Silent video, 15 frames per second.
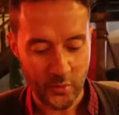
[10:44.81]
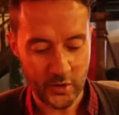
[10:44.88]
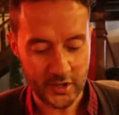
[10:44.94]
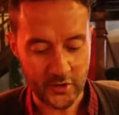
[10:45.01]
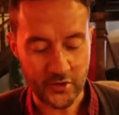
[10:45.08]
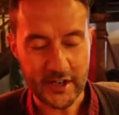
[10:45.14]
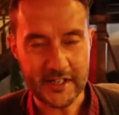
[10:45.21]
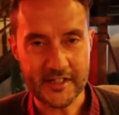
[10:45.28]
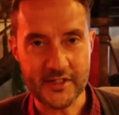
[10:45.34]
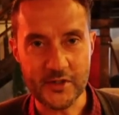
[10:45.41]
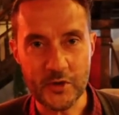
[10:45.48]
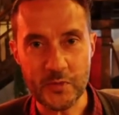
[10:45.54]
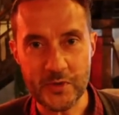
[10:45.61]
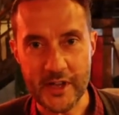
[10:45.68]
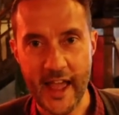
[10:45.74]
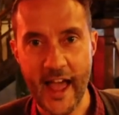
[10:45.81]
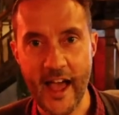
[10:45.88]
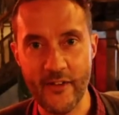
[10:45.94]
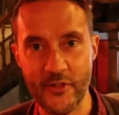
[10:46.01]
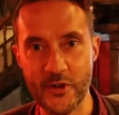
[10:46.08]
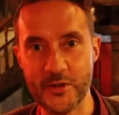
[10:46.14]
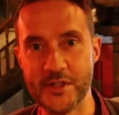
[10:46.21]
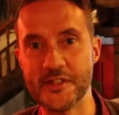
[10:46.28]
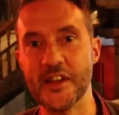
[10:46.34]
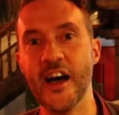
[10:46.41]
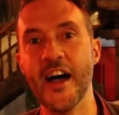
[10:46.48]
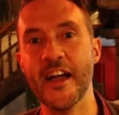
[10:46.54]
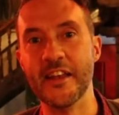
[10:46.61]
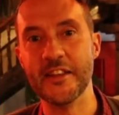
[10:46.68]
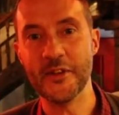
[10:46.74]
What a great soup to have
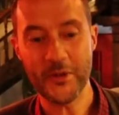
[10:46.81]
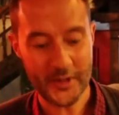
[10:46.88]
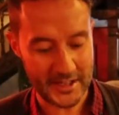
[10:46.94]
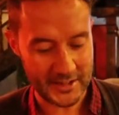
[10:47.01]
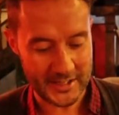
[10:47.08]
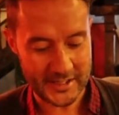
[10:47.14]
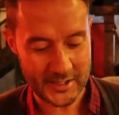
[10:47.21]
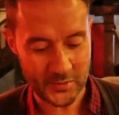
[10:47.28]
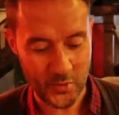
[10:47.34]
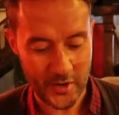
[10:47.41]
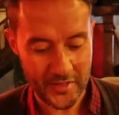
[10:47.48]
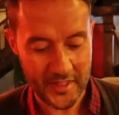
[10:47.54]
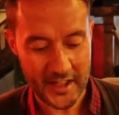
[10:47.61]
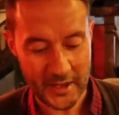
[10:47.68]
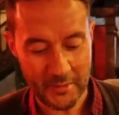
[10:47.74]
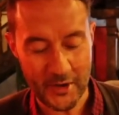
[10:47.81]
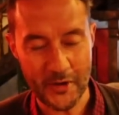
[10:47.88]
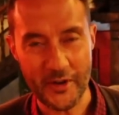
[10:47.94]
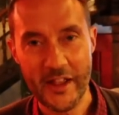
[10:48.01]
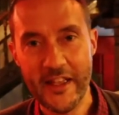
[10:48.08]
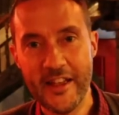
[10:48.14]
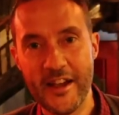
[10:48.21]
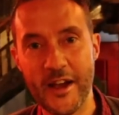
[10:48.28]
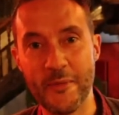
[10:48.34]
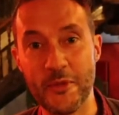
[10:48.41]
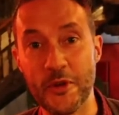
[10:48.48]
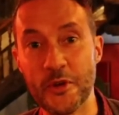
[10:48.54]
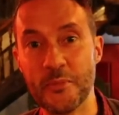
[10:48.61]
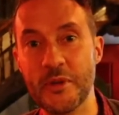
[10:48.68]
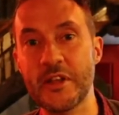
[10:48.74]
outside. You know, like this is one thing about the
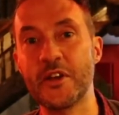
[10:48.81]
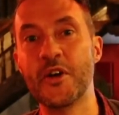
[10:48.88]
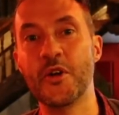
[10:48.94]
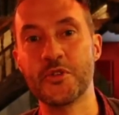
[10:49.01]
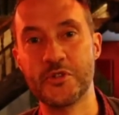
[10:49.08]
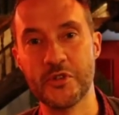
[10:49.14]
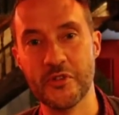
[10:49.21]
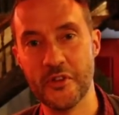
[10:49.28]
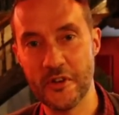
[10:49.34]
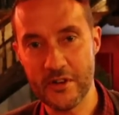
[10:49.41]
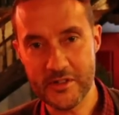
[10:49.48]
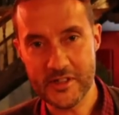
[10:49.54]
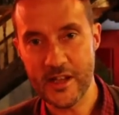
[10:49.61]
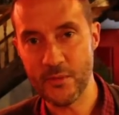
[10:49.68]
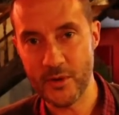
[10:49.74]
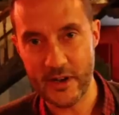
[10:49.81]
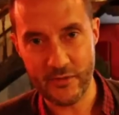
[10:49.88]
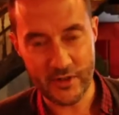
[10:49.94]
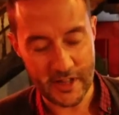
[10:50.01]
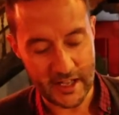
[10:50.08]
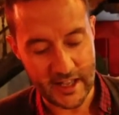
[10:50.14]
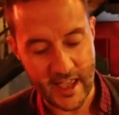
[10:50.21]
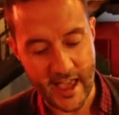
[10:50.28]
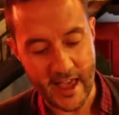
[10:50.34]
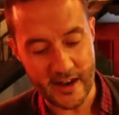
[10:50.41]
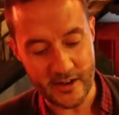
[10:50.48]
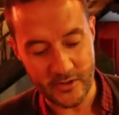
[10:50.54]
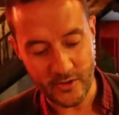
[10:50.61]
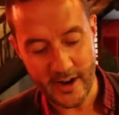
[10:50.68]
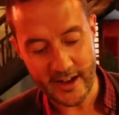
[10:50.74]
European culture. They're outside whenever they can,
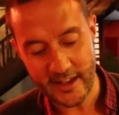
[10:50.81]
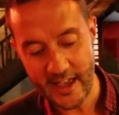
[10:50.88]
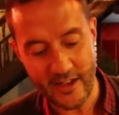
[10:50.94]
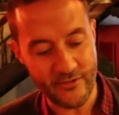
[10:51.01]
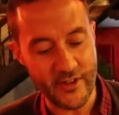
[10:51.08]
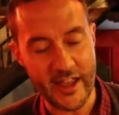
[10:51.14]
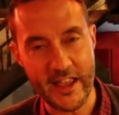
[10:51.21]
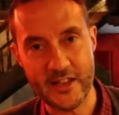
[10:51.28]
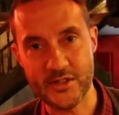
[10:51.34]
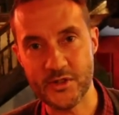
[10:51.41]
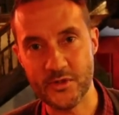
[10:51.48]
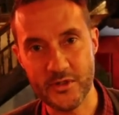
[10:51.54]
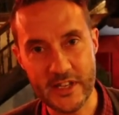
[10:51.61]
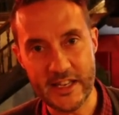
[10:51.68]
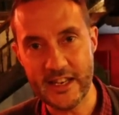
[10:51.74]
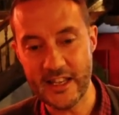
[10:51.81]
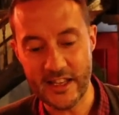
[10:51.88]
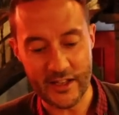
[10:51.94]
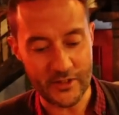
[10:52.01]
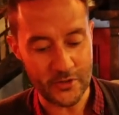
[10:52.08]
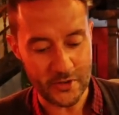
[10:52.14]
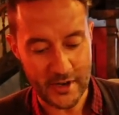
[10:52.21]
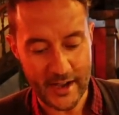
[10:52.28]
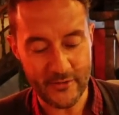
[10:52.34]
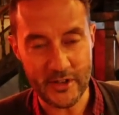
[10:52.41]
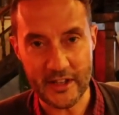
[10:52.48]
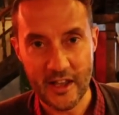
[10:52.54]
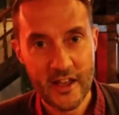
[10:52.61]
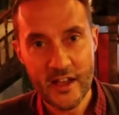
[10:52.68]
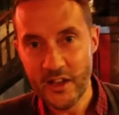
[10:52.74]
and they're at cafes, and they're eating, and they're
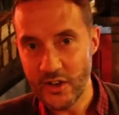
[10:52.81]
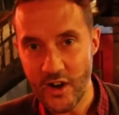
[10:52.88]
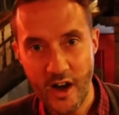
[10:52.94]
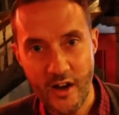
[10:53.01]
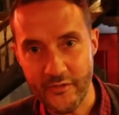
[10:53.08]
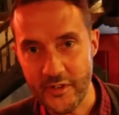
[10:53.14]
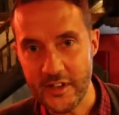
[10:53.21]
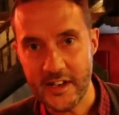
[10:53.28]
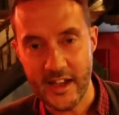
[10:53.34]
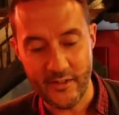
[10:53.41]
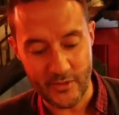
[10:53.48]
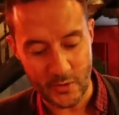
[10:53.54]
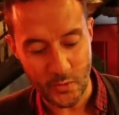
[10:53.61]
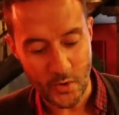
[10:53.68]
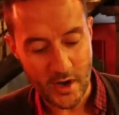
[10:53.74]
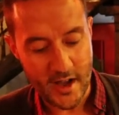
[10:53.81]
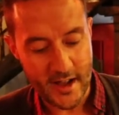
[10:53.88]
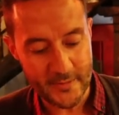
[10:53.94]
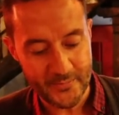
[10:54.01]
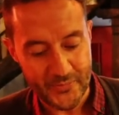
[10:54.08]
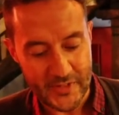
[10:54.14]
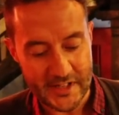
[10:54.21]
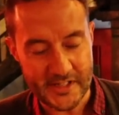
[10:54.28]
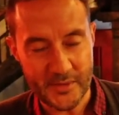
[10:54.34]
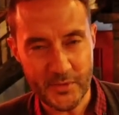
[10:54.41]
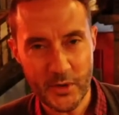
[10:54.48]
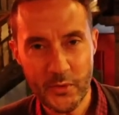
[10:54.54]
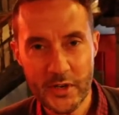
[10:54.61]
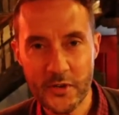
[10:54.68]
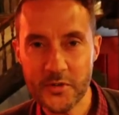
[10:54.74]
having coffee and having wine. It's
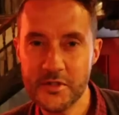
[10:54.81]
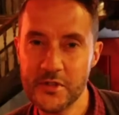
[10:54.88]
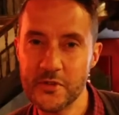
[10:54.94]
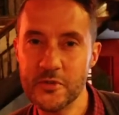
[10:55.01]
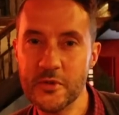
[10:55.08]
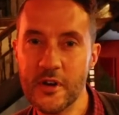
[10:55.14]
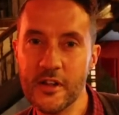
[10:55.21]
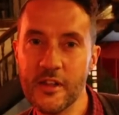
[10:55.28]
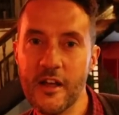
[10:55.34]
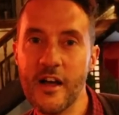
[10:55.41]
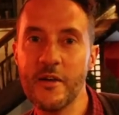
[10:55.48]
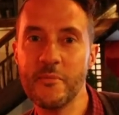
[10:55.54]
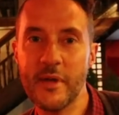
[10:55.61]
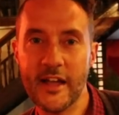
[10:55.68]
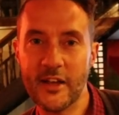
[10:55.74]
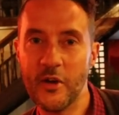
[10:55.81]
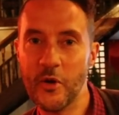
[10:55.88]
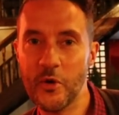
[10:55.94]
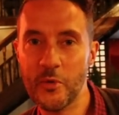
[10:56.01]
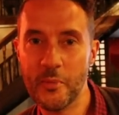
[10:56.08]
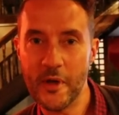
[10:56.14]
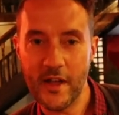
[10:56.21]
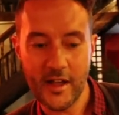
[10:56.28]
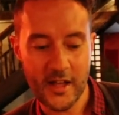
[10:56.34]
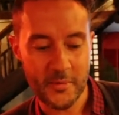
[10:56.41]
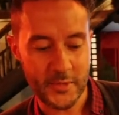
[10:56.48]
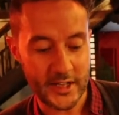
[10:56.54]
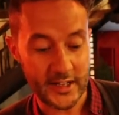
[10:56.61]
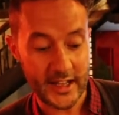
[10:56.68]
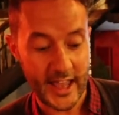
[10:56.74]
something we don't do a lot back home
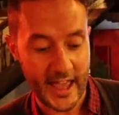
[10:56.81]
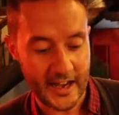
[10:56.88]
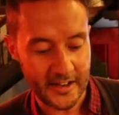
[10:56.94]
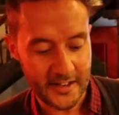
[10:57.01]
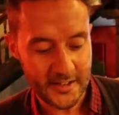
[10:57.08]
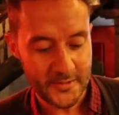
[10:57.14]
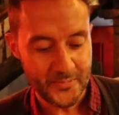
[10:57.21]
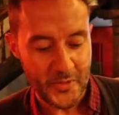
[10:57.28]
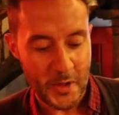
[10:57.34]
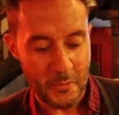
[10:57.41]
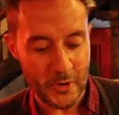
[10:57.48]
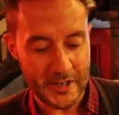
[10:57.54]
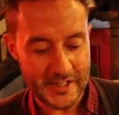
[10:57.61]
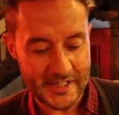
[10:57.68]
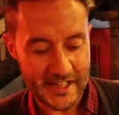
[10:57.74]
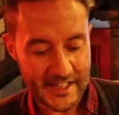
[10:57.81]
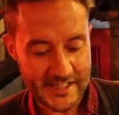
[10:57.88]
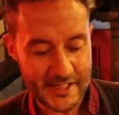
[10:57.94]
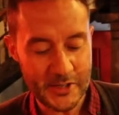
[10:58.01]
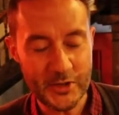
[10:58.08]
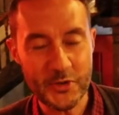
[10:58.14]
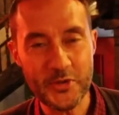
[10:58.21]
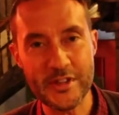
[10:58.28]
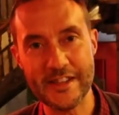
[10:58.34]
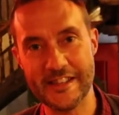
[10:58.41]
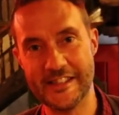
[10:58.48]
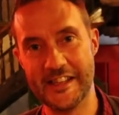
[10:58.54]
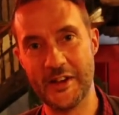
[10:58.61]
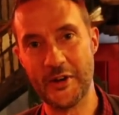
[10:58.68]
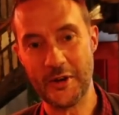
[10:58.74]
in Canada, but it's nice to do
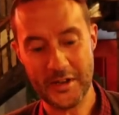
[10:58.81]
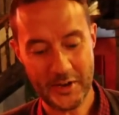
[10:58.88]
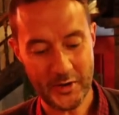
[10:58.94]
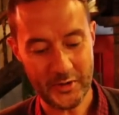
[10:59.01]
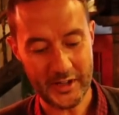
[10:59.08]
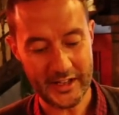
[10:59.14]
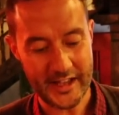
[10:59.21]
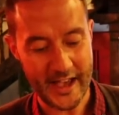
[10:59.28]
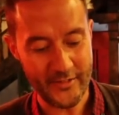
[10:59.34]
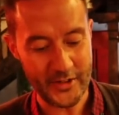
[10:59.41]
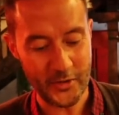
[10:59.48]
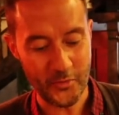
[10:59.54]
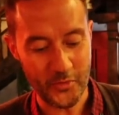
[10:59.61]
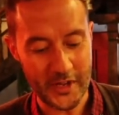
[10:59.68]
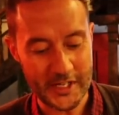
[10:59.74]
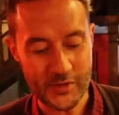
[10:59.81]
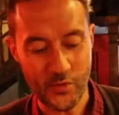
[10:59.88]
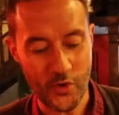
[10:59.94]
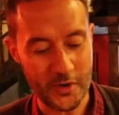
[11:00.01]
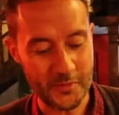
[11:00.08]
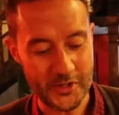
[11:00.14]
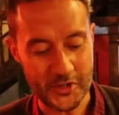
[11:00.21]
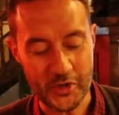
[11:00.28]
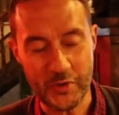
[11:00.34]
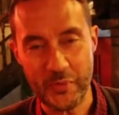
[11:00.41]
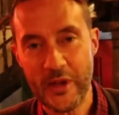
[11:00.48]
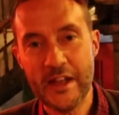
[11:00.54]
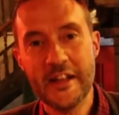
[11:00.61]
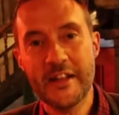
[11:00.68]
this here. You know, like having a nice warm soup